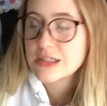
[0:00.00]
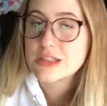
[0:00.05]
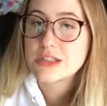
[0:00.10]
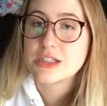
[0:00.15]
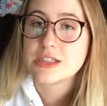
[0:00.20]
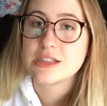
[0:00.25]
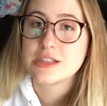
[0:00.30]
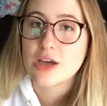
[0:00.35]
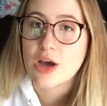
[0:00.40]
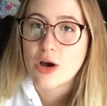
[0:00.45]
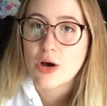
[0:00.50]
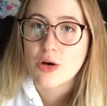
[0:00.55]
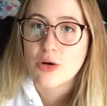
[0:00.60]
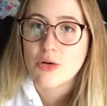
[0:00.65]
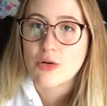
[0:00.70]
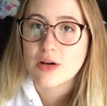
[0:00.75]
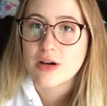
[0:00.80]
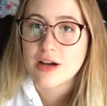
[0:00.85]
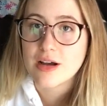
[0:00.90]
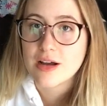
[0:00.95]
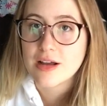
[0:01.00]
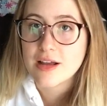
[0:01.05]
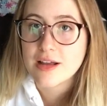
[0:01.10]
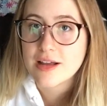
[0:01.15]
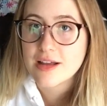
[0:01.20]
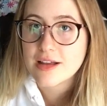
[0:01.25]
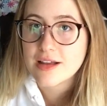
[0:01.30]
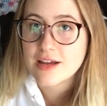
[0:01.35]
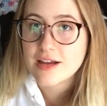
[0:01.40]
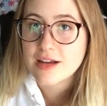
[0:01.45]
so
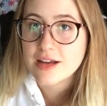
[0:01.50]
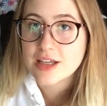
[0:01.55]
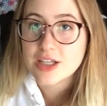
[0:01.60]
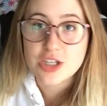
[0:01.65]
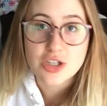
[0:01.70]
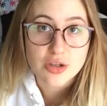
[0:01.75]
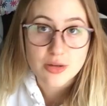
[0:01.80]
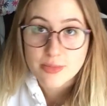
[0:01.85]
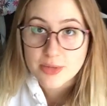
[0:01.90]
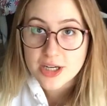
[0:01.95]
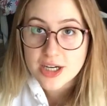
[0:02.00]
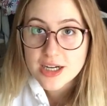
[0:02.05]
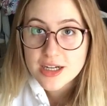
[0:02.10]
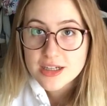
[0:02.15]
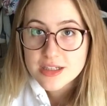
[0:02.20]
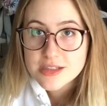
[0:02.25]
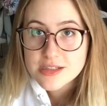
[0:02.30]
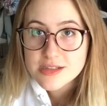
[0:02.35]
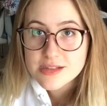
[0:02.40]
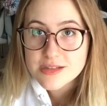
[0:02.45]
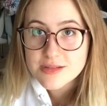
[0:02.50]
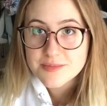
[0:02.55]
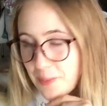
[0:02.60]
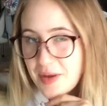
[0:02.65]
humorous.